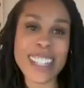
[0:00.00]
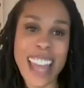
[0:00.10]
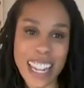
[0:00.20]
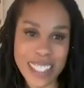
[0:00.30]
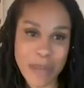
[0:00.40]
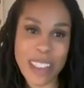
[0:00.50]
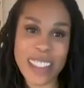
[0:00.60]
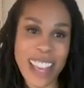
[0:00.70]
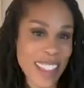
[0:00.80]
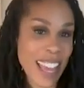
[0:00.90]
that is some,
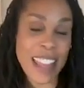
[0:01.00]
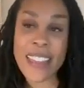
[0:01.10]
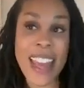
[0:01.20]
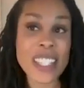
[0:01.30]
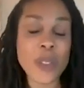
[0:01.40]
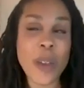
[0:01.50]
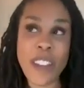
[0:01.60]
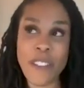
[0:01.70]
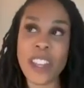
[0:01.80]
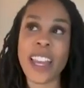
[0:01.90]
yeah, and that's,
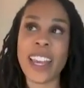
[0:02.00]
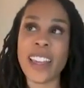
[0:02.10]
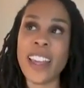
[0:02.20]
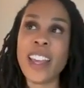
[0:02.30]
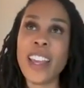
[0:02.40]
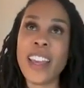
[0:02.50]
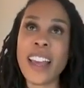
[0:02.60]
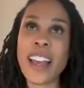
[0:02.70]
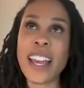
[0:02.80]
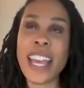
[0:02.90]
I feel like
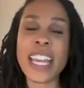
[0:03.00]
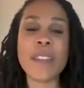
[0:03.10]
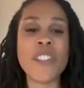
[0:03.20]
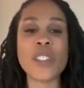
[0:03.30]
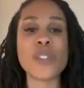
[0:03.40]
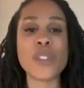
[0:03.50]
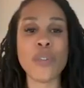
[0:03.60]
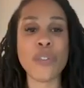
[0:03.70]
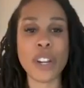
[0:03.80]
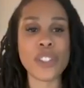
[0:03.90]
it can feel so
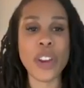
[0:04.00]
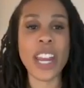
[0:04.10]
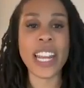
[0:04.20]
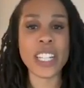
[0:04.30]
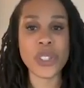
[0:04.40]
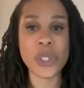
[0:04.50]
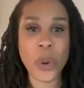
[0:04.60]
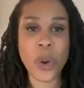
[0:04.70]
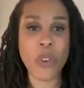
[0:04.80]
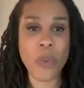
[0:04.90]
frustrating and
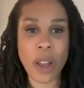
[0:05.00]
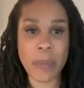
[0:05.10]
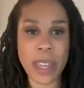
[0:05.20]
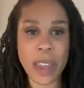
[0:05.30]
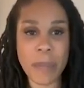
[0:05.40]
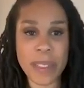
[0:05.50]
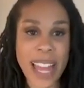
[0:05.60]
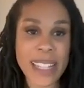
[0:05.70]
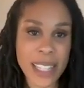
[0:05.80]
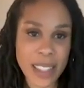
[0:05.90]
so overwhelming, but
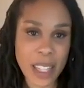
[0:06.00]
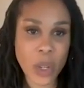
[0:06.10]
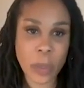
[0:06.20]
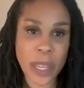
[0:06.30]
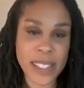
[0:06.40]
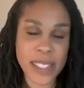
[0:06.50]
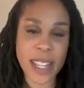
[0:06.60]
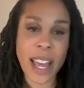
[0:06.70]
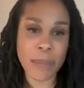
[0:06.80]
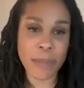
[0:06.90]
that's like the little piece
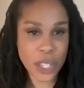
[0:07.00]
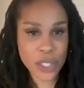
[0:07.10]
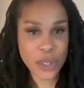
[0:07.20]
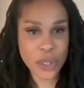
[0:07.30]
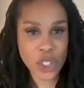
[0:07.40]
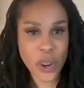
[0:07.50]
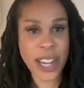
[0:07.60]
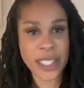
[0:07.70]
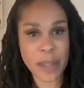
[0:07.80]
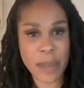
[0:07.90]
that I'm going to do to
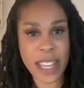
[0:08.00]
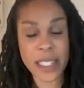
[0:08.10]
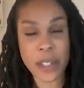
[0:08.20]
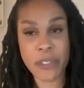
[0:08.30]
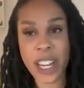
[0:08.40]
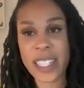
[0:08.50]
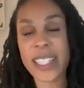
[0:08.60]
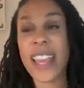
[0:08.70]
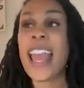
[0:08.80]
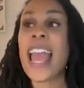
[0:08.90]
try to make a difference.
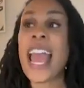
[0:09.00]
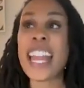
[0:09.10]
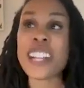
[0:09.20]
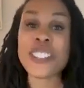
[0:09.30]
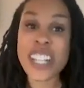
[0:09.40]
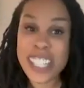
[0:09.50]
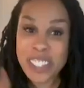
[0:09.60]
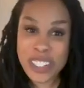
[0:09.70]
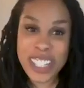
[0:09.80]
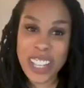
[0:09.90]
And actually, it's
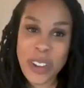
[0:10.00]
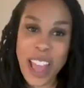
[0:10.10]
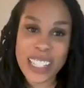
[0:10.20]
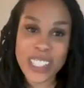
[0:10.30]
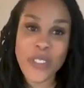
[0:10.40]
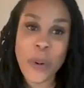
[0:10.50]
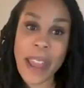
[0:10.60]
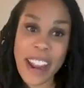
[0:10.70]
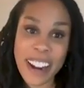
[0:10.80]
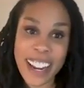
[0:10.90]
interesting that you ask for
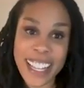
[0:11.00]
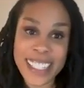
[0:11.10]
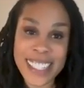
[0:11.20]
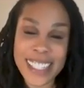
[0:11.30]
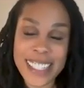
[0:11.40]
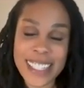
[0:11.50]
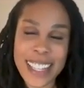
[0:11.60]
parents